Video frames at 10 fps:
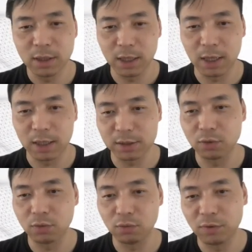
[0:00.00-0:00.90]

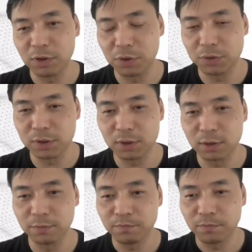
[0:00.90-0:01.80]
So
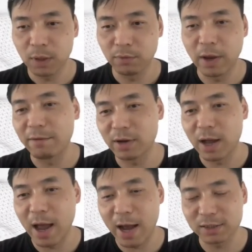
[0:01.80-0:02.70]
we have
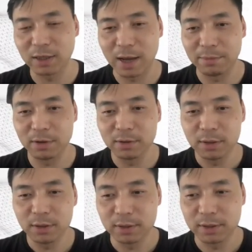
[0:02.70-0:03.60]
an X Lab.
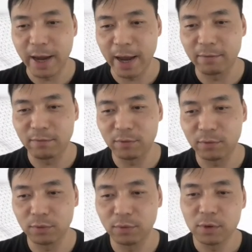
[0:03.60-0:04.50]
They have
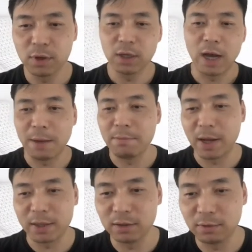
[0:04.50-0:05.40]

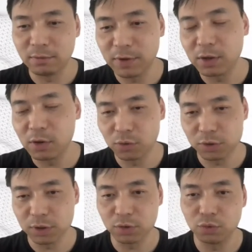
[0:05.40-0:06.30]
unmanned vehicles
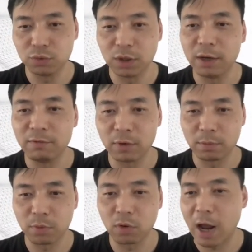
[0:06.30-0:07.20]
to deliver
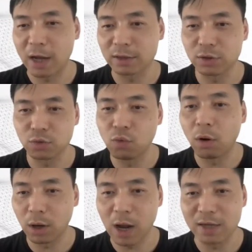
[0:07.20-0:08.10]
products to
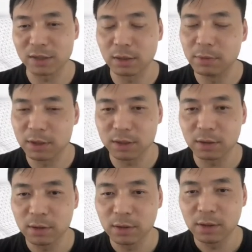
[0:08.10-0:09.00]
our customers.
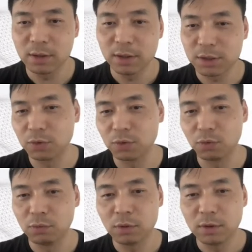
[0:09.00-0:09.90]

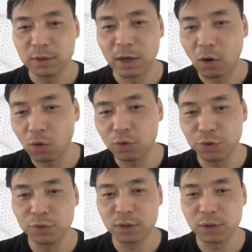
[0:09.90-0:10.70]
So they all use